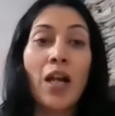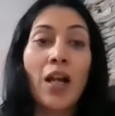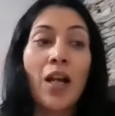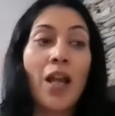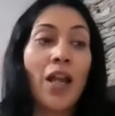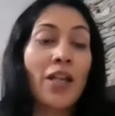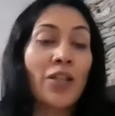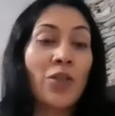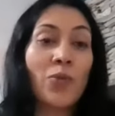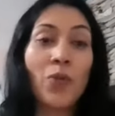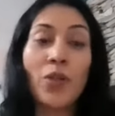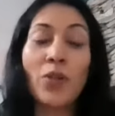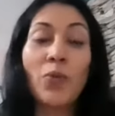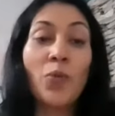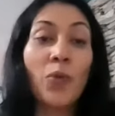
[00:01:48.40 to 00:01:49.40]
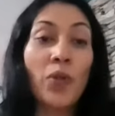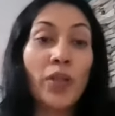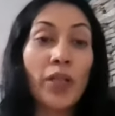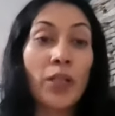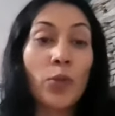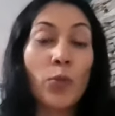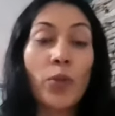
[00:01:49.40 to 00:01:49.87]
and you want to
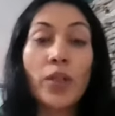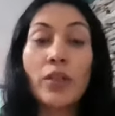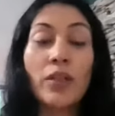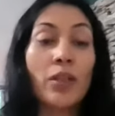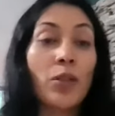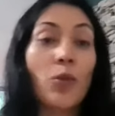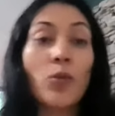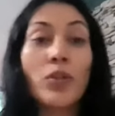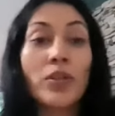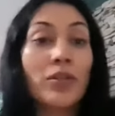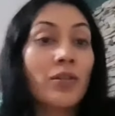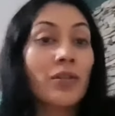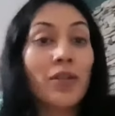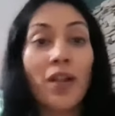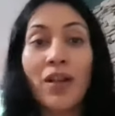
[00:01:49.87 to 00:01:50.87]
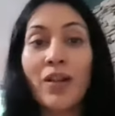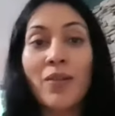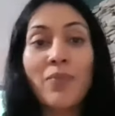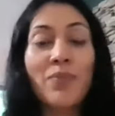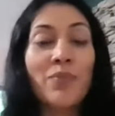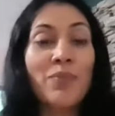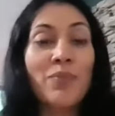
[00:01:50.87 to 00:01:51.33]
coordinate with the
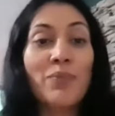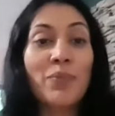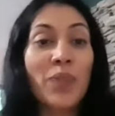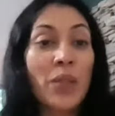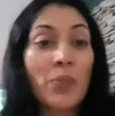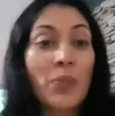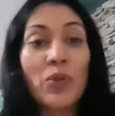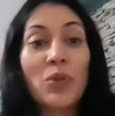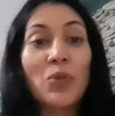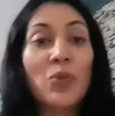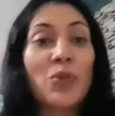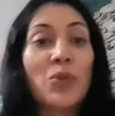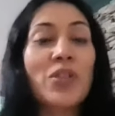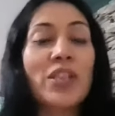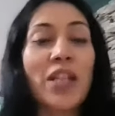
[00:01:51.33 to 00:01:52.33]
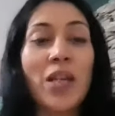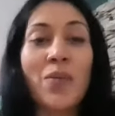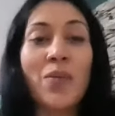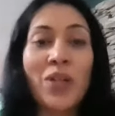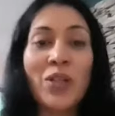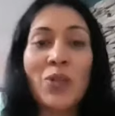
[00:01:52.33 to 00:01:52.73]
local people who do STEM,